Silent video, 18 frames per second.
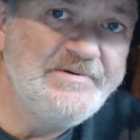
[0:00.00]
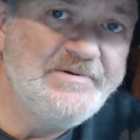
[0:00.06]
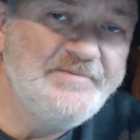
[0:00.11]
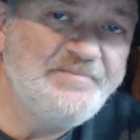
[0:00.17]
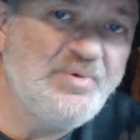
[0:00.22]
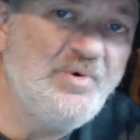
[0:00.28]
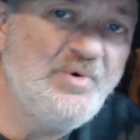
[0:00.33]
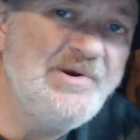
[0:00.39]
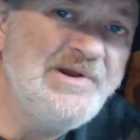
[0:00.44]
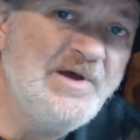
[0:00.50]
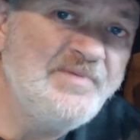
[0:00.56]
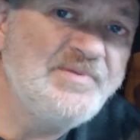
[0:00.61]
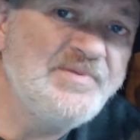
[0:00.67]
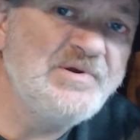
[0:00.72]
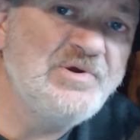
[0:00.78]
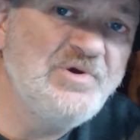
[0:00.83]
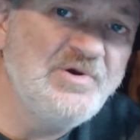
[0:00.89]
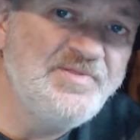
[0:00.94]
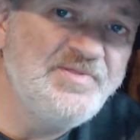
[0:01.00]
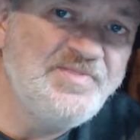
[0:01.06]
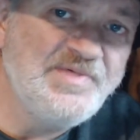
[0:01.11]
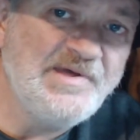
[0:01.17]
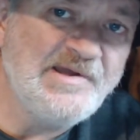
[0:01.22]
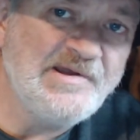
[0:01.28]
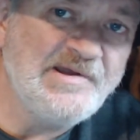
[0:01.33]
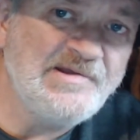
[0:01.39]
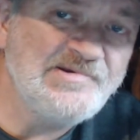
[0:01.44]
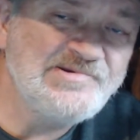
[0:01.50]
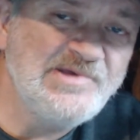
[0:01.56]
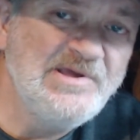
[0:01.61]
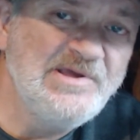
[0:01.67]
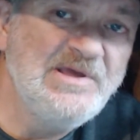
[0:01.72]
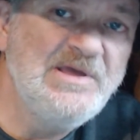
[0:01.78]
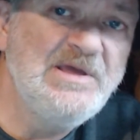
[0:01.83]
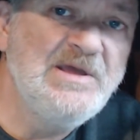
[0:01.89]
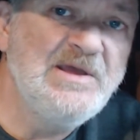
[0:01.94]
Point out the good things
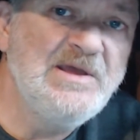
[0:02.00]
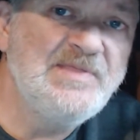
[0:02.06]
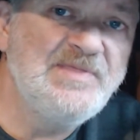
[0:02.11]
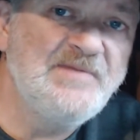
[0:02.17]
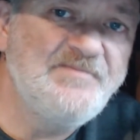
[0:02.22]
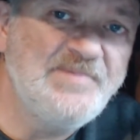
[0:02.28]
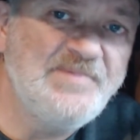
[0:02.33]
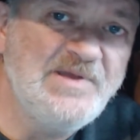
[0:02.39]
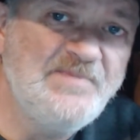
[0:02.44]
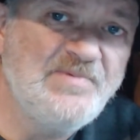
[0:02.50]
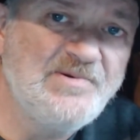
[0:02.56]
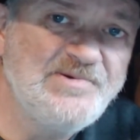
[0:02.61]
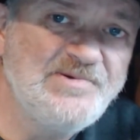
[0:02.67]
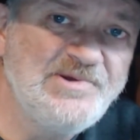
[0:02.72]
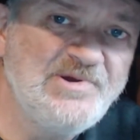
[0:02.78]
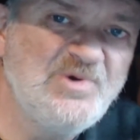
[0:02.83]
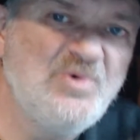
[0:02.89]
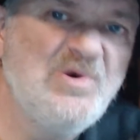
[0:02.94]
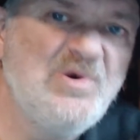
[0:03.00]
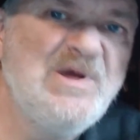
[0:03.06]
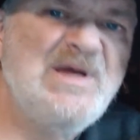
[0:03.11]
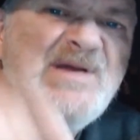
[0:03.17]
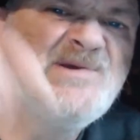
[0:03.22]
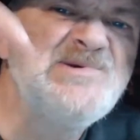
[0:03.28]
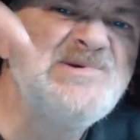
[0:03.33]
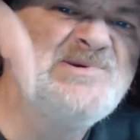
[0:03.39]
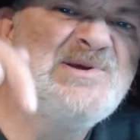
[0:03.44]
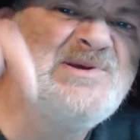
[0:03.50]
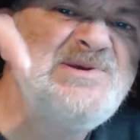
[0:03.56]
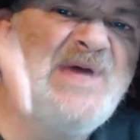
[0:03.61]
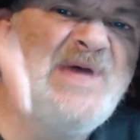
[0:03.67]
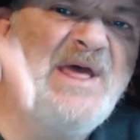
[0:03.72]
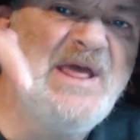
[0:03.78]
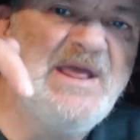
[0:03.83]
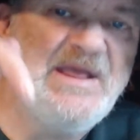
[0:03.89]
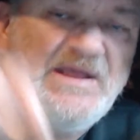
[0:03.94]
that people do
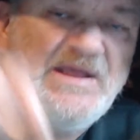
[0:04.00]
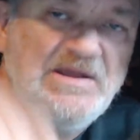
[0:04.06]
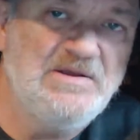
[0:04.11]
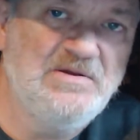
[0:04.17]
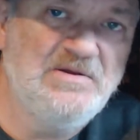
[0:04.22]
today.